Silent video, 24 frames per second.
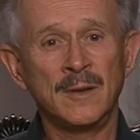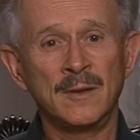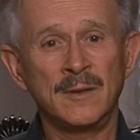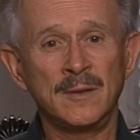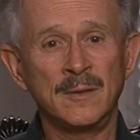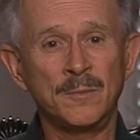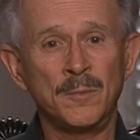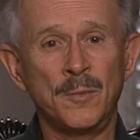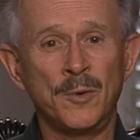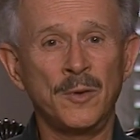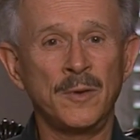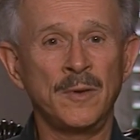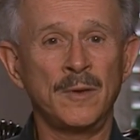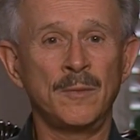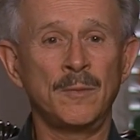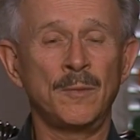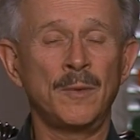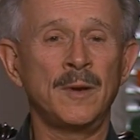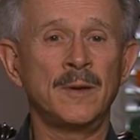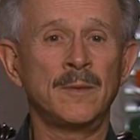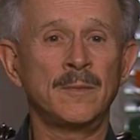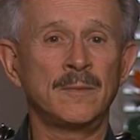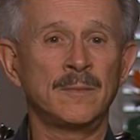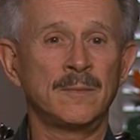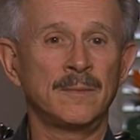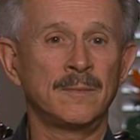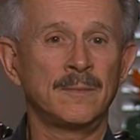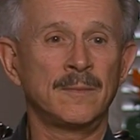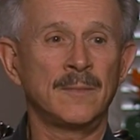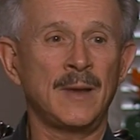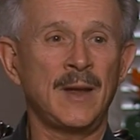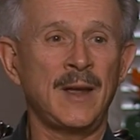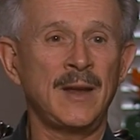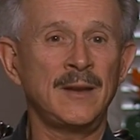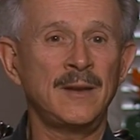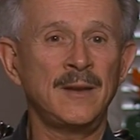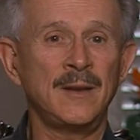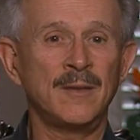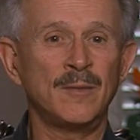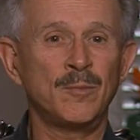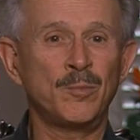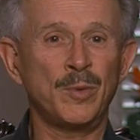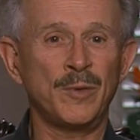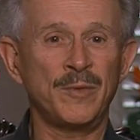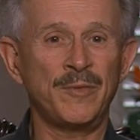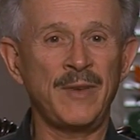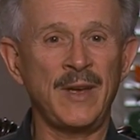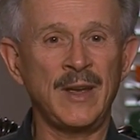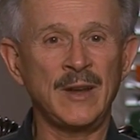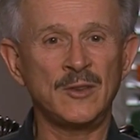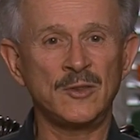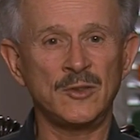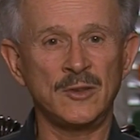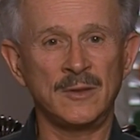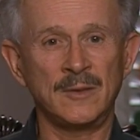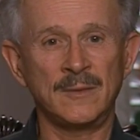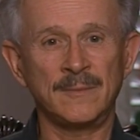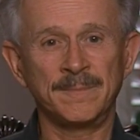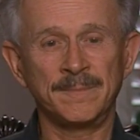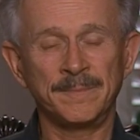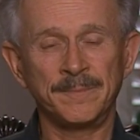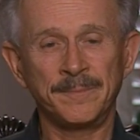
there's more than one idea of perfection.